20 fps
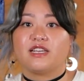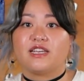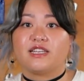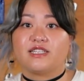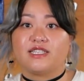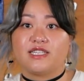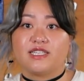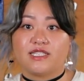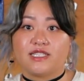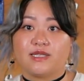
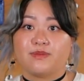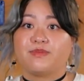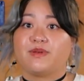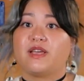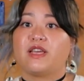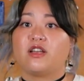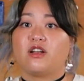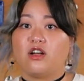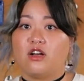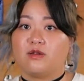
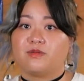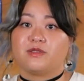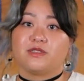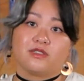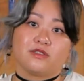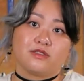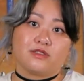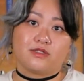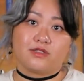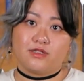anticipate
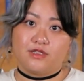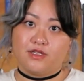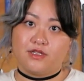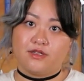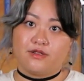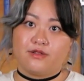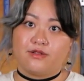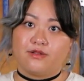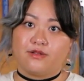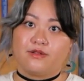obstacles
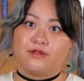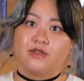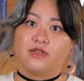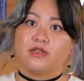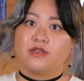too.